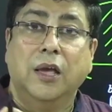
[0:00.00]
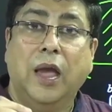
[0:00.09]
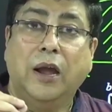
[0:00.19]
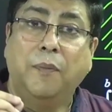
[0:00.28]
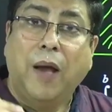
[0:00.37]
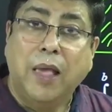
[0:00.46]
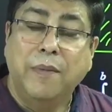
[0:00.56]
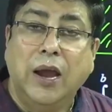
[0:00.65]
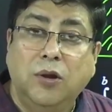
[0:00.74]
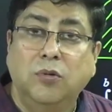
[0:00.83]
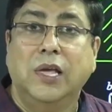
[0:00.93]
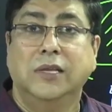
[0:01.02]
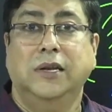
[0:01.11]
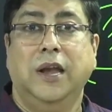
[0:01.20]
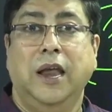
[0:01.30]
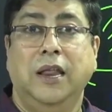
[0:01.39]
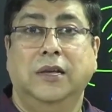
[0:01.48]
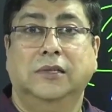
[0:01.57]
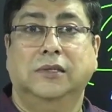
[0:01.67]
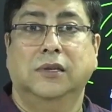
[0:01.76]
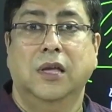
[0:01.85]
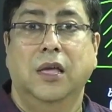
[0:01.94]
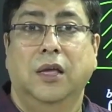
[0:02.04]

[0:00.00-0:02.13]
at pi by 2 there is a tan x.